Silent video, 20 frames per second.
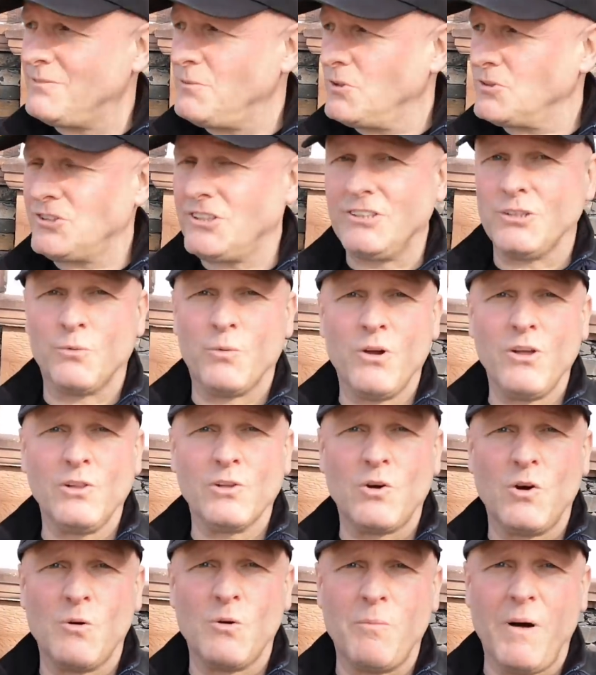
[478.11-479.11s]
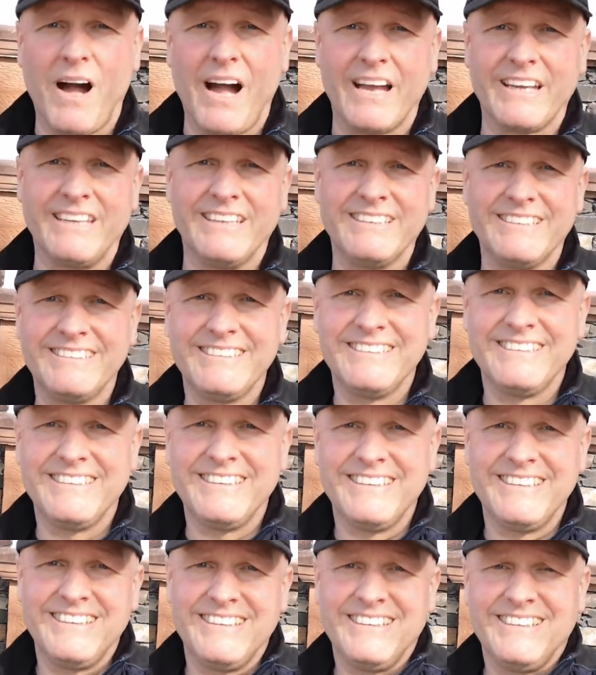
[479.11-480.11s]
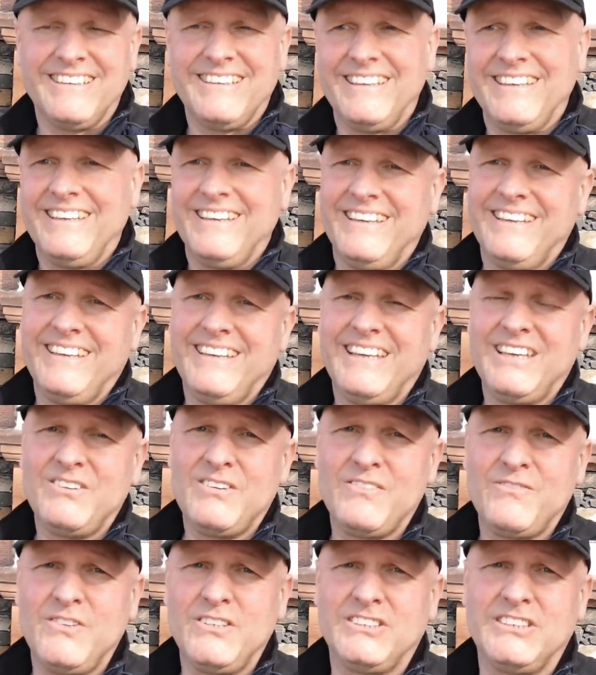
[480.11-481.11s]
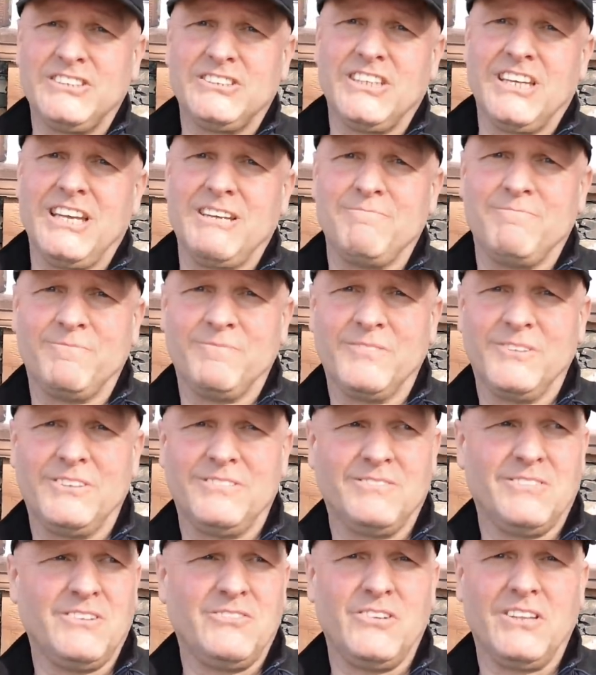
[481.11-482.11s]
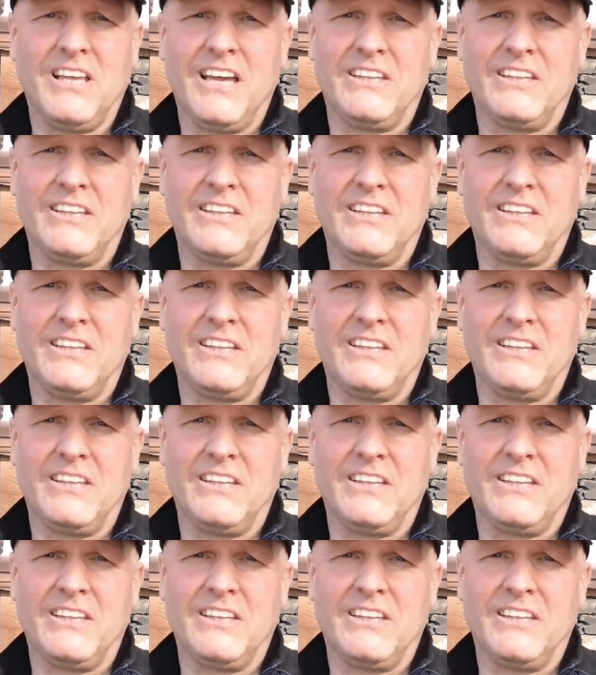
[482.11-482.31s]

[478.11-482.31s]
watching the world go by. If this is, if you